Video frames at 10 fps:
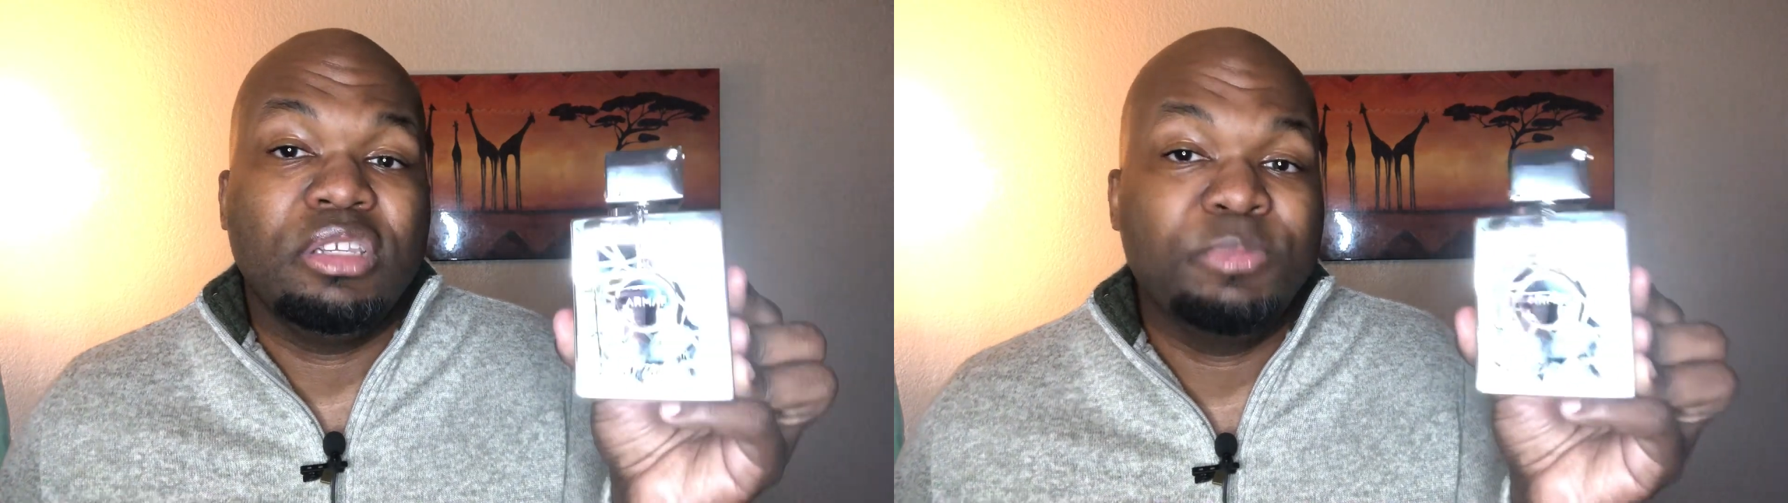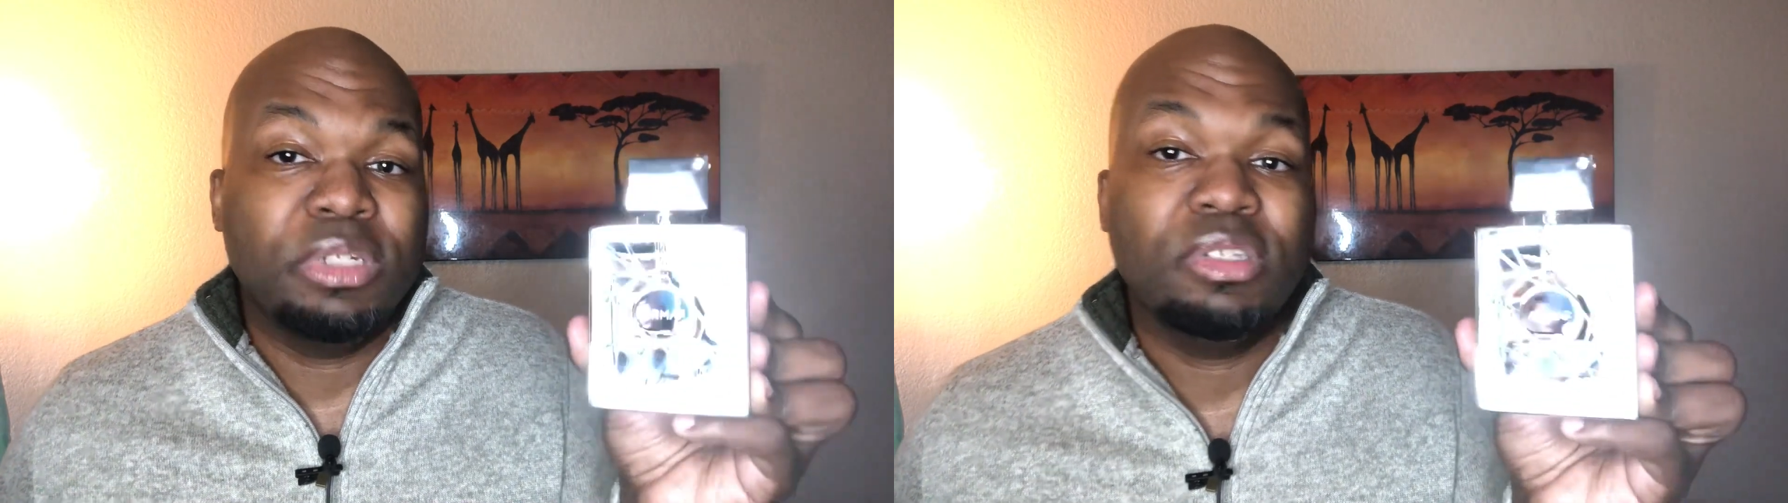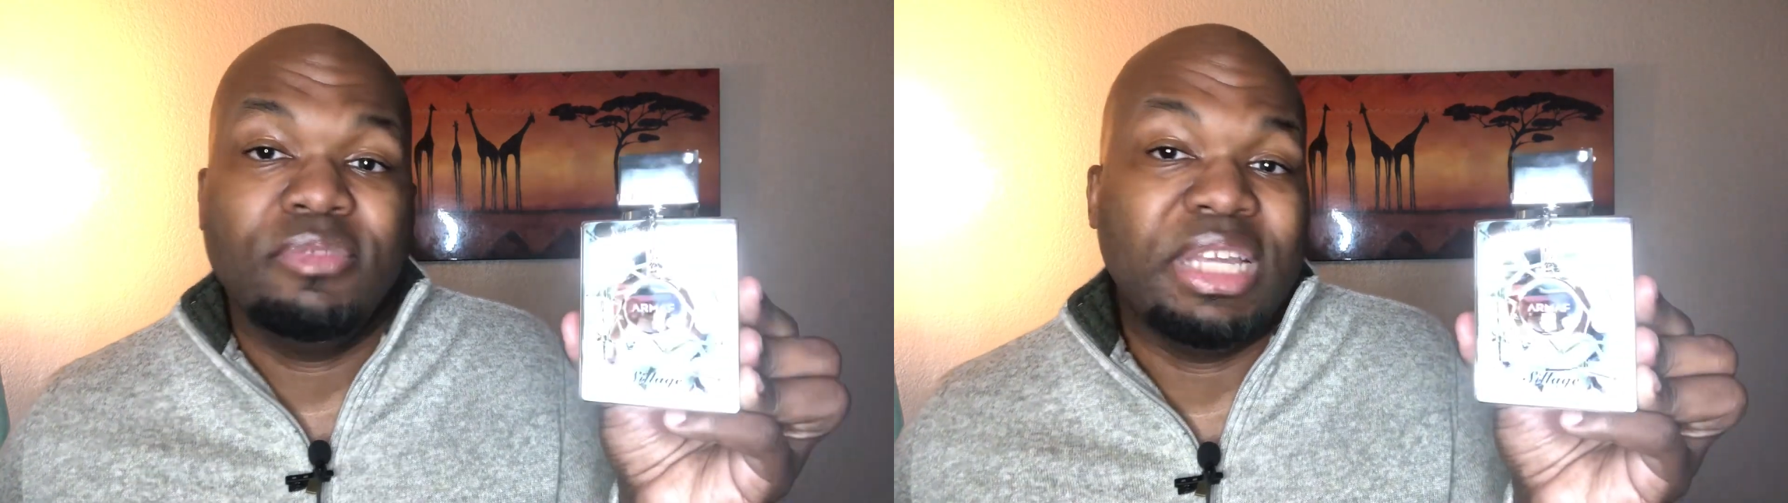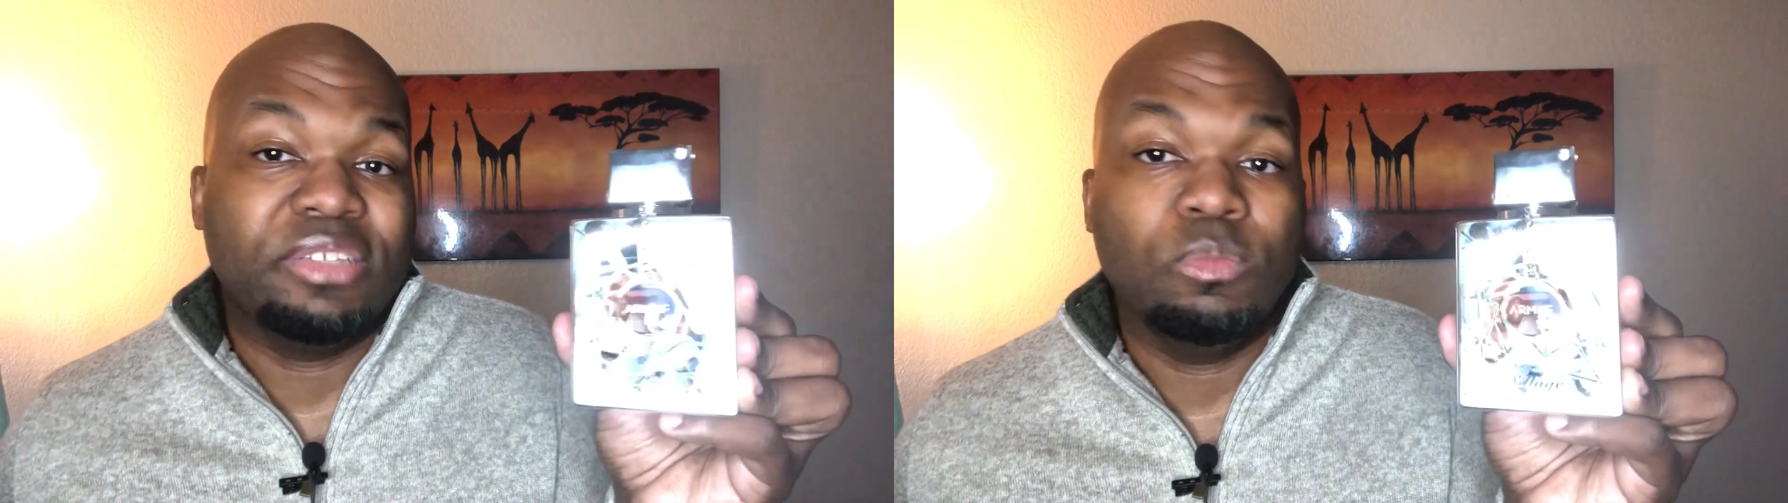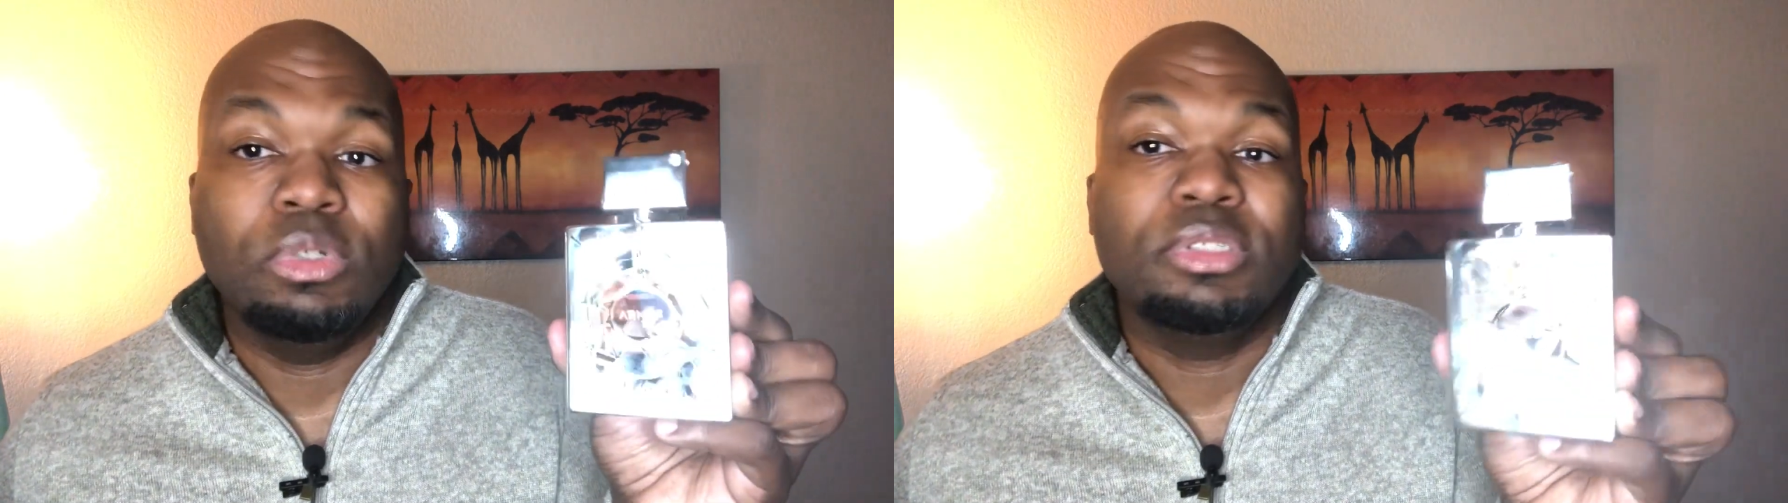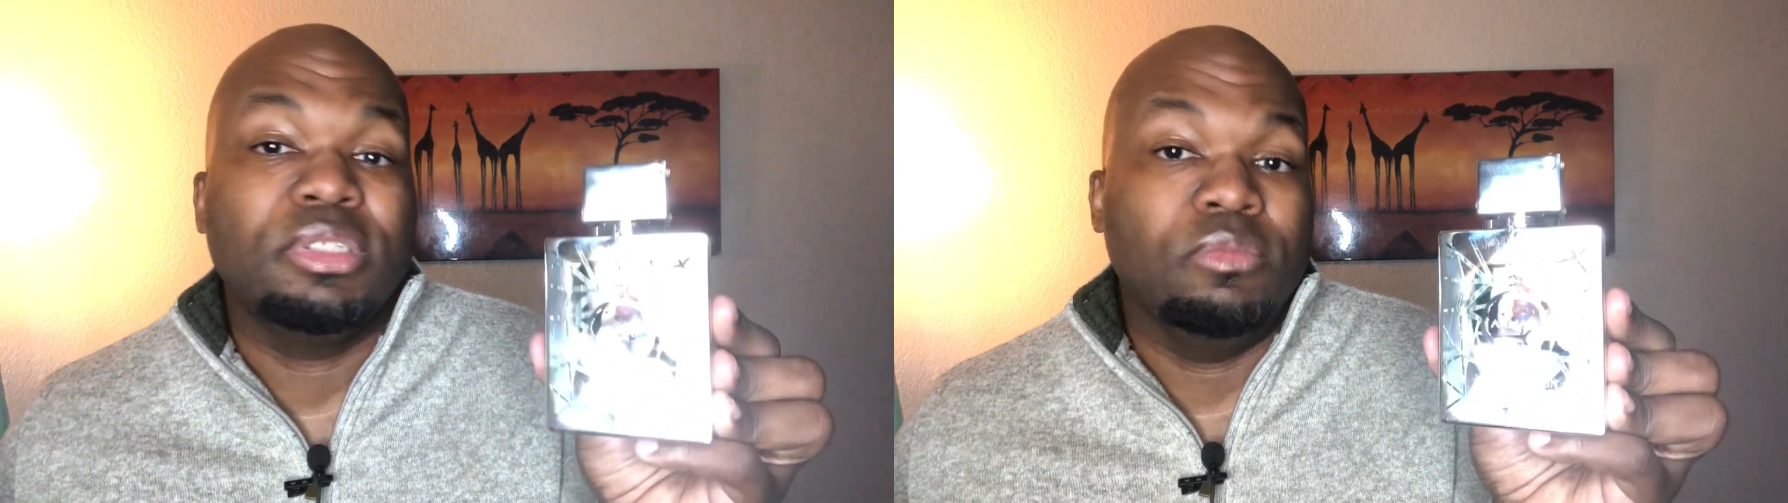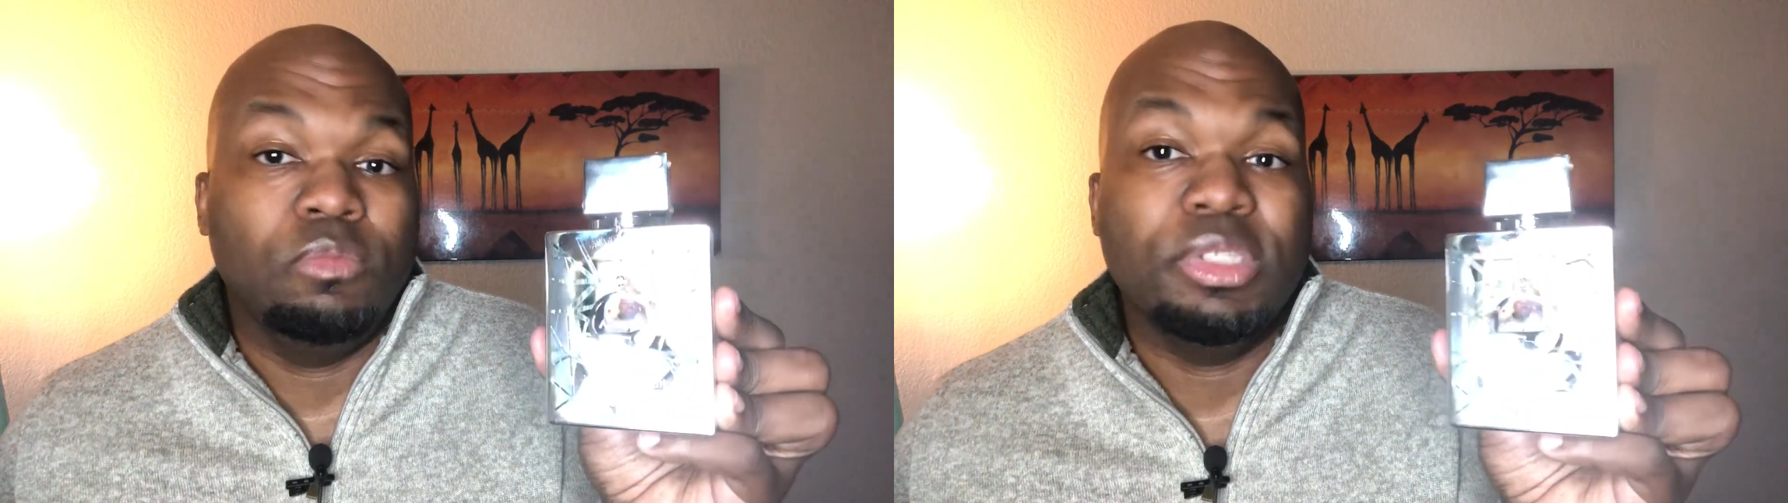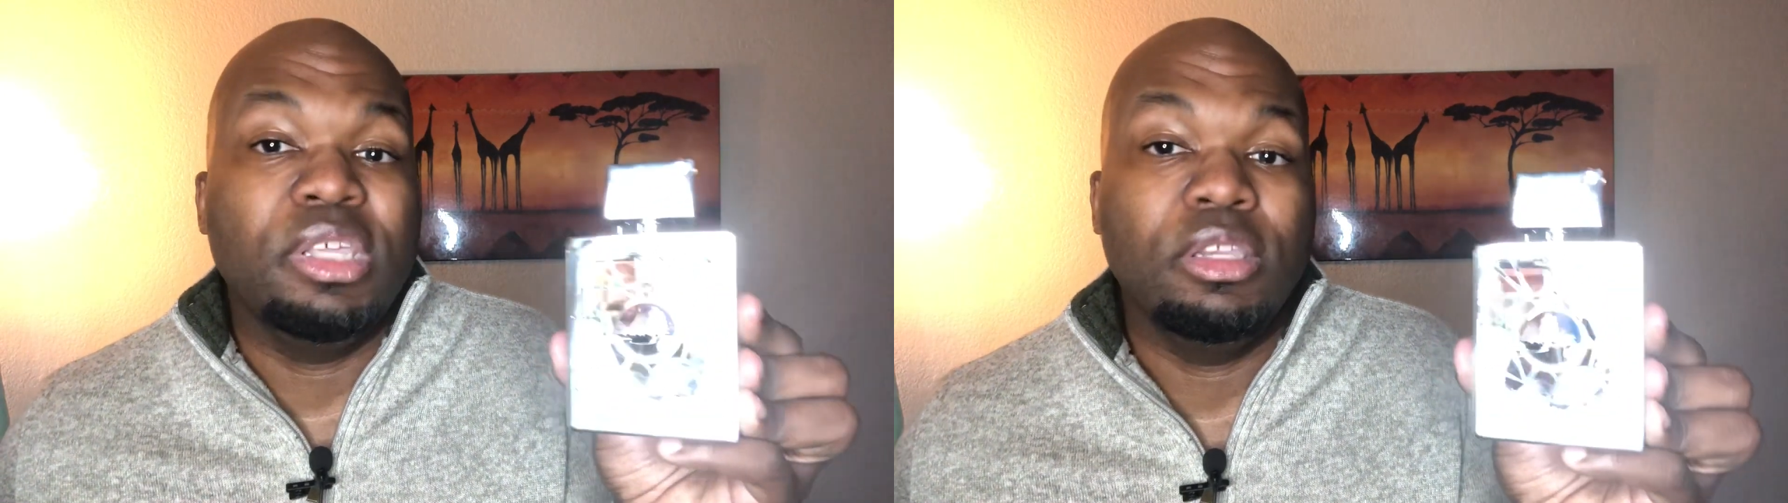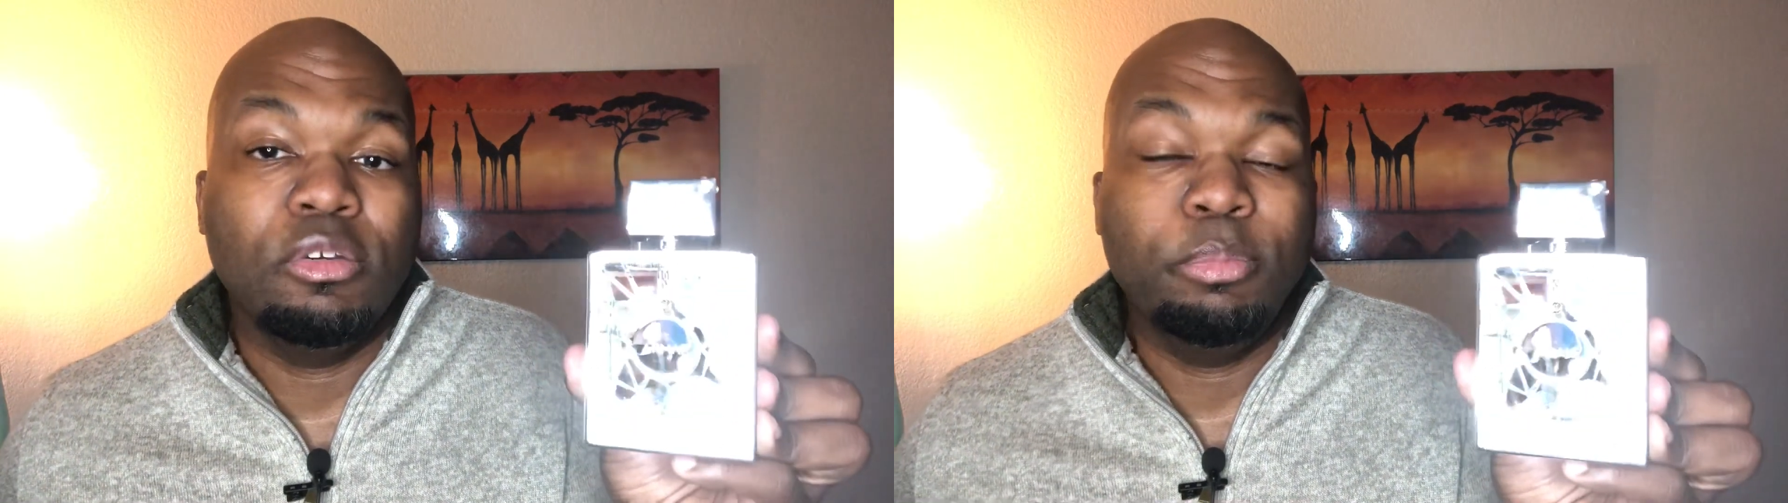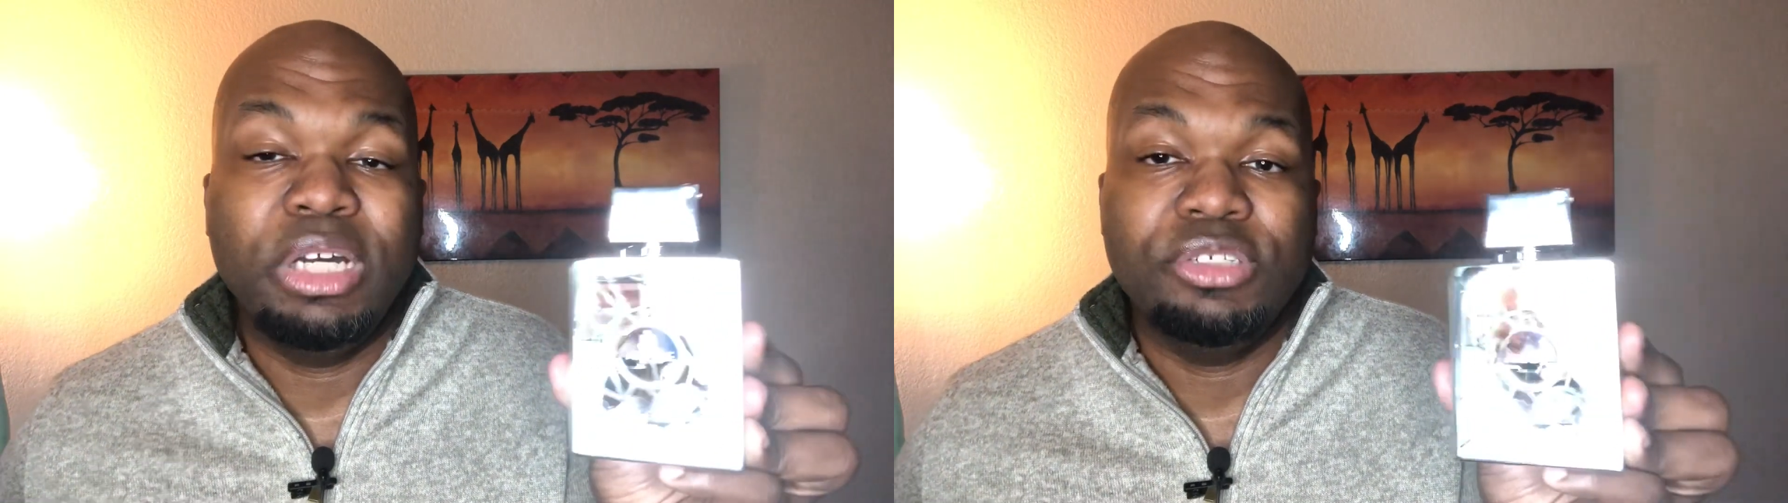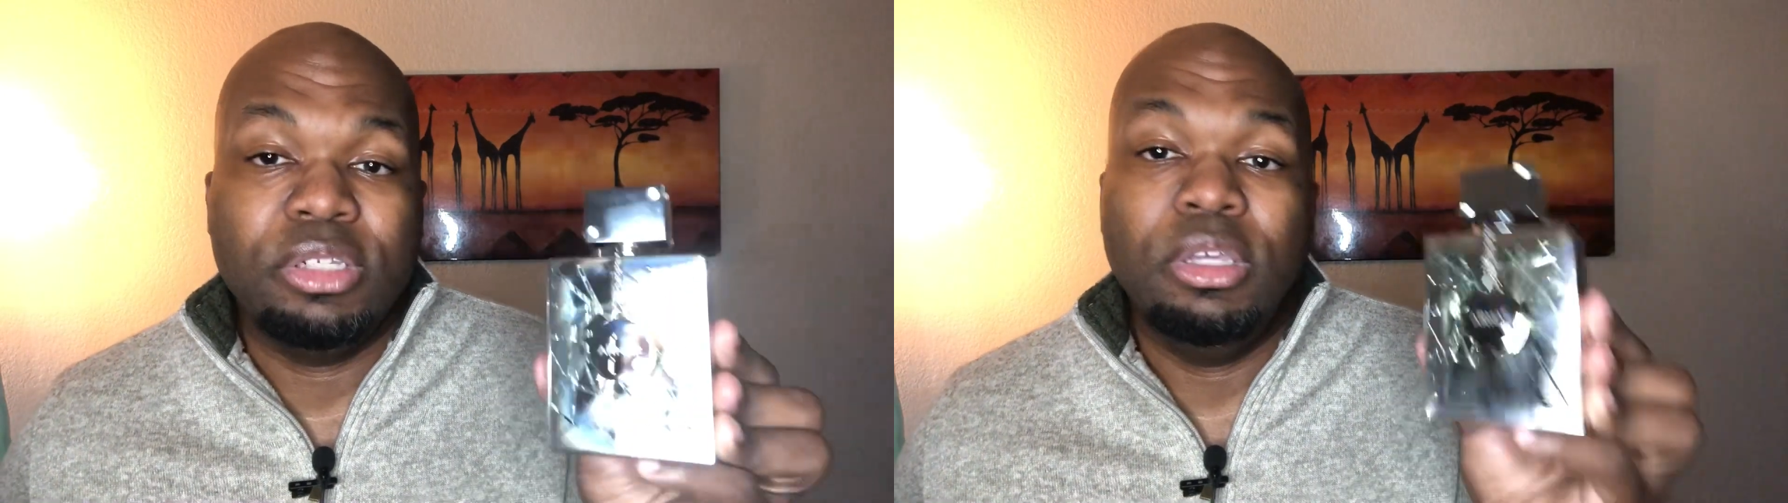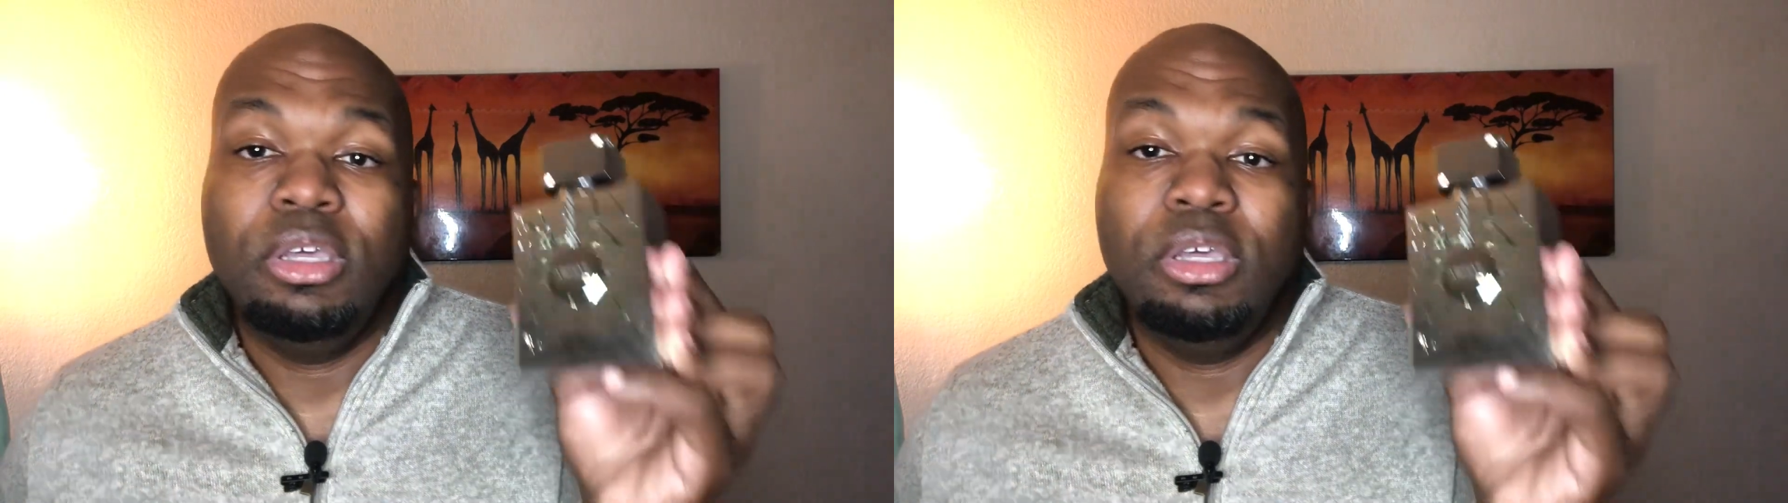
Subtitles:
especially if that's what's within your budget.